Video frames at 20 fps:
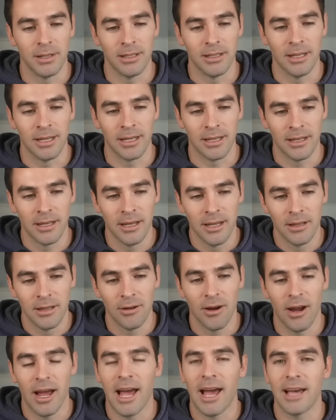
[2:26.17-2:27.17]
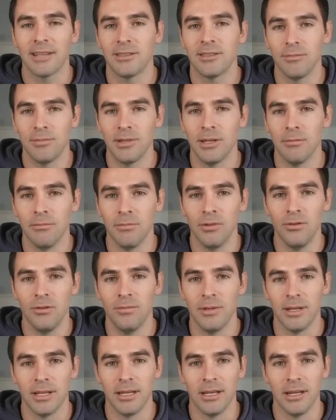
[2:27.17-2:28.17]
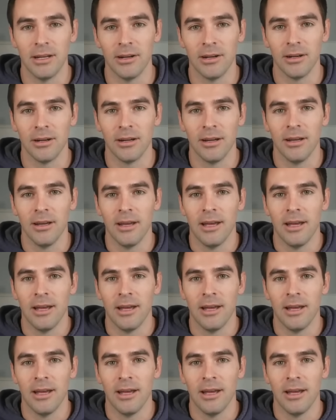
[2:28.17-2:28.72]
like there has to be a movement here